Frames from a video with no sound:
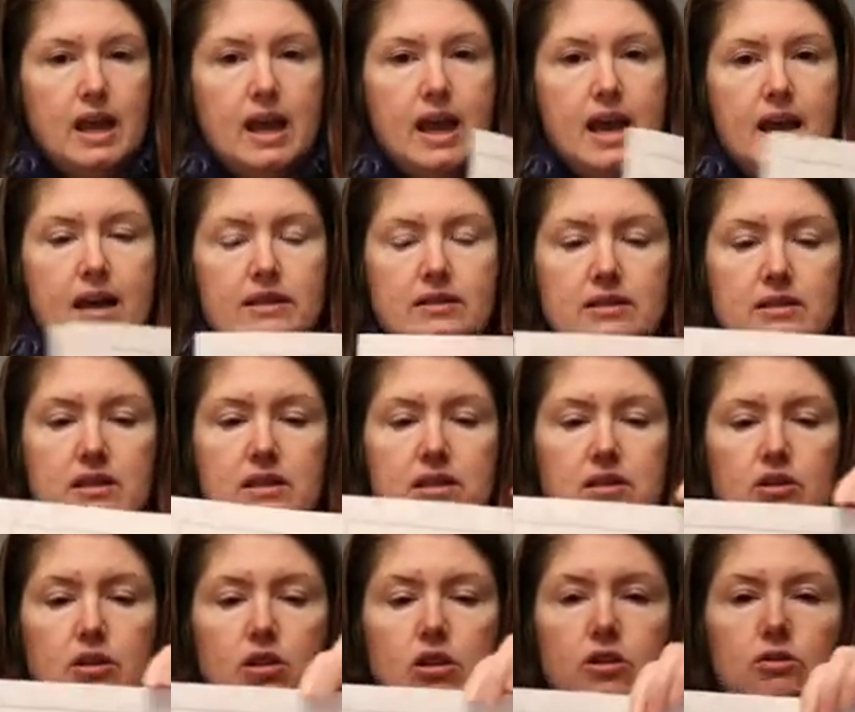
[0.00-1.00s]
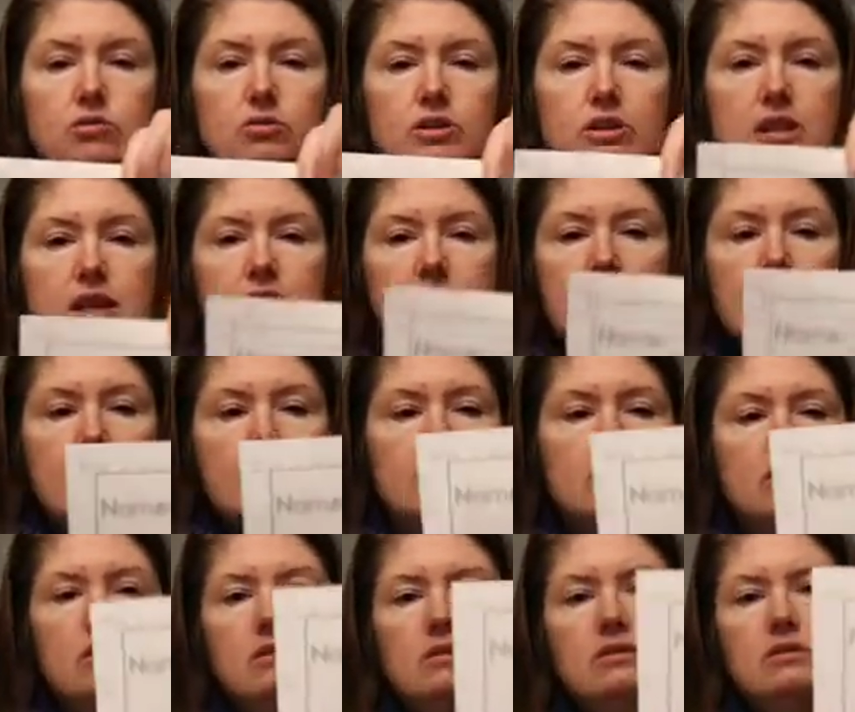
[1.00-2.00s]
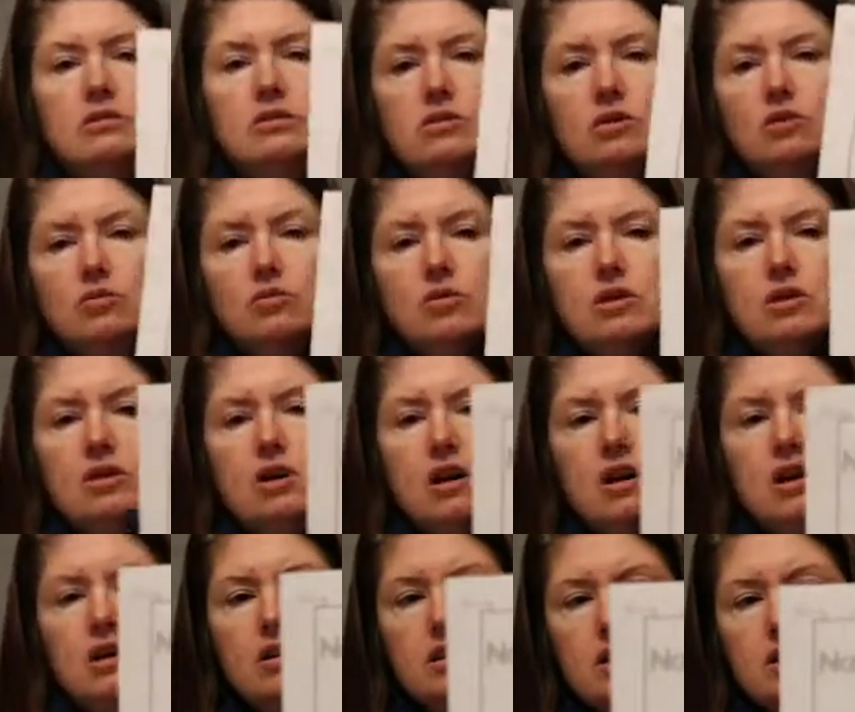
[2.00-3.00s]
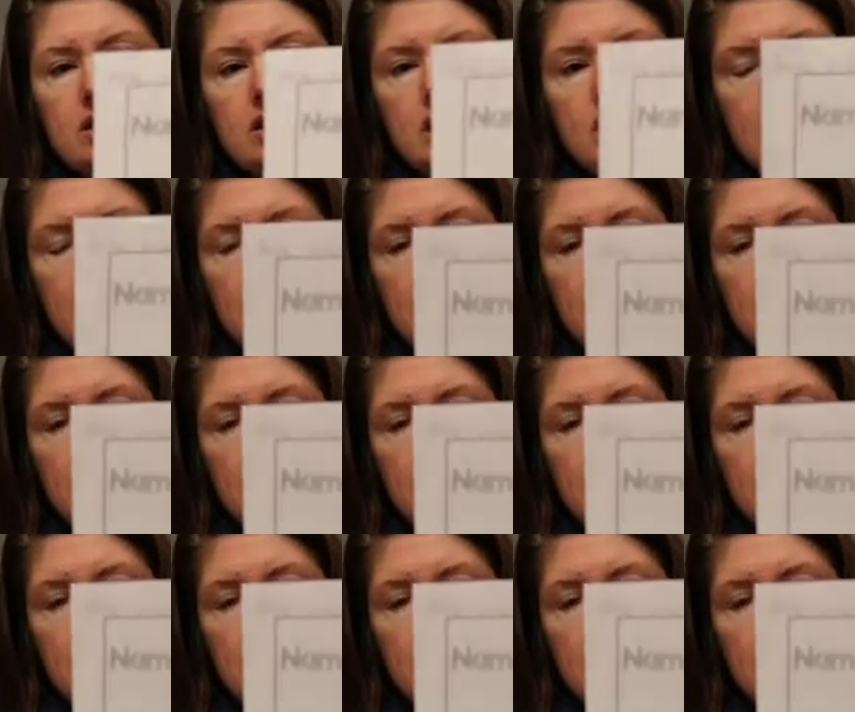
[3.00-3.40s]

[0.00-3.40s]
as in close the gate so the dog doesn't get